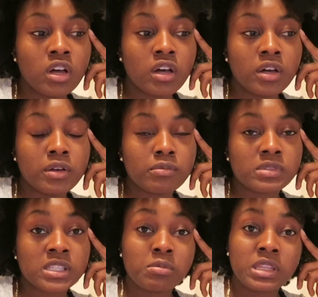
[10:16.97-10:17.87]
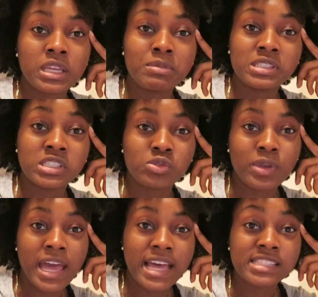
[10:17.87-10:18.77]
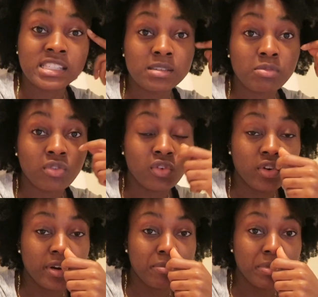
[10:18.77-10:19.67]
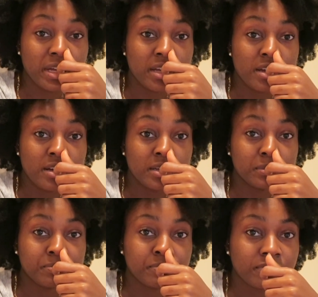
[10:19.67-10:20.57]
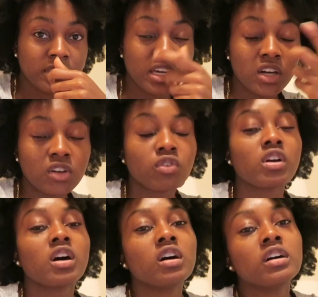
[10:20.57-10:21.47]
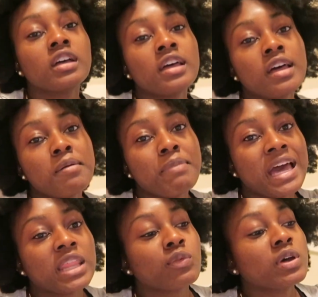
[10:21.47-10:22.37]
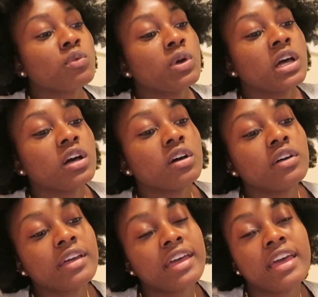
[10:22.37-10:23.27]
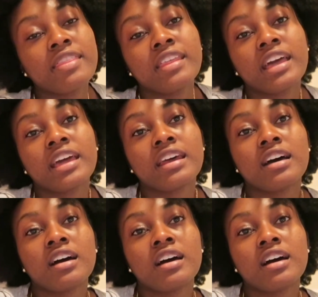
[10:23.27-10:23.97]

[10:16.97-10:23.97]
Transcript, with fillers: Um, some of the images we had seen before, but um, yeah, overall, path went well. And then